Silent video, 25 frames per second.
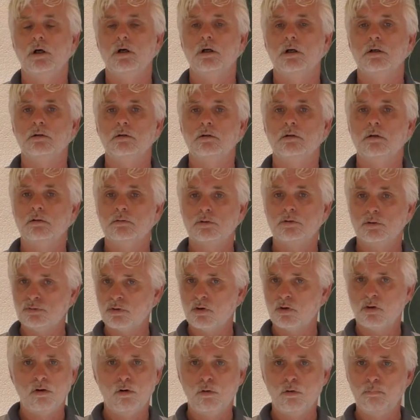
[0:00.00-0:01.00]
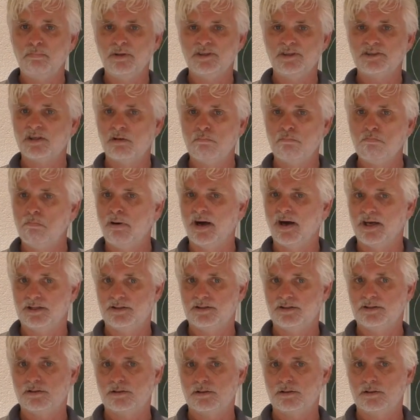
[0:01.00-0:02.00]
Those are all bits and
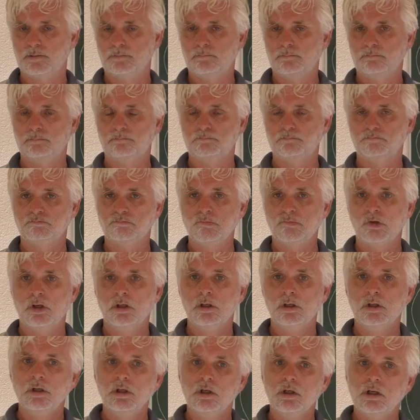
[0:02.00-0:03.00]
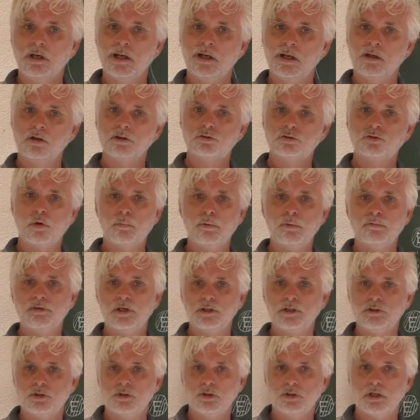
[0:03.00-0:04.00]
bytes. Then on top of
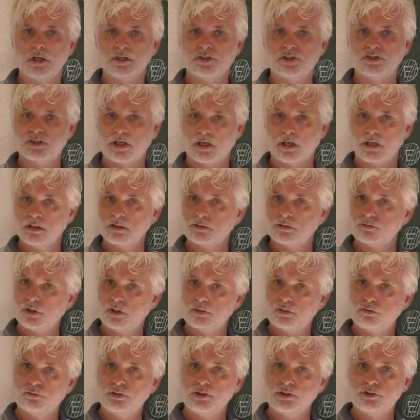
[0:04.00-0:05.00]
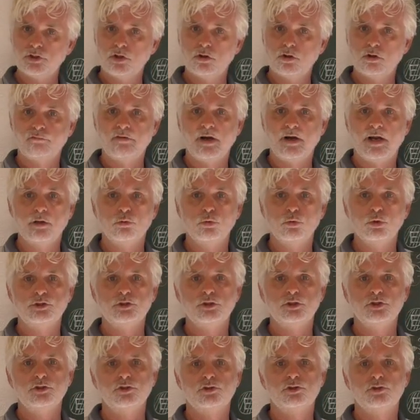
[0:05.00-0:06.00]
that, you get a second generation of
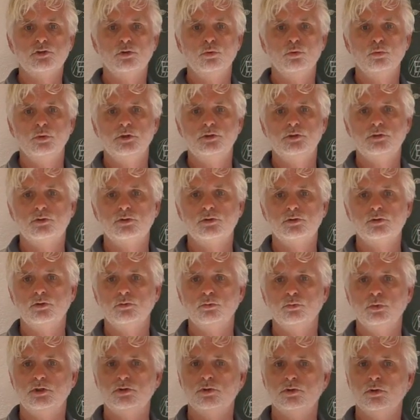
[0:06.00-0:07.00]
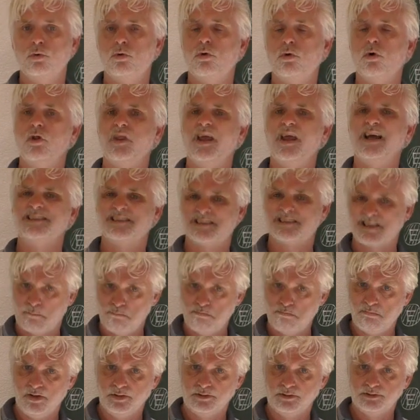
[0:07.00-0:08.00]
languages with so-called
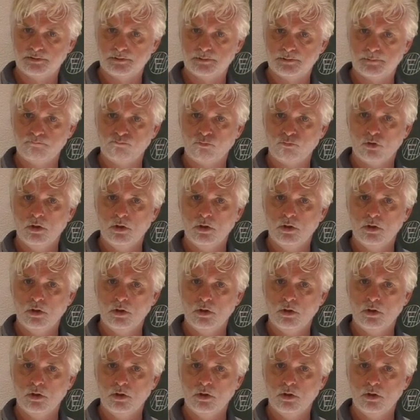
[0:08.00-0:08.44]
assemblers.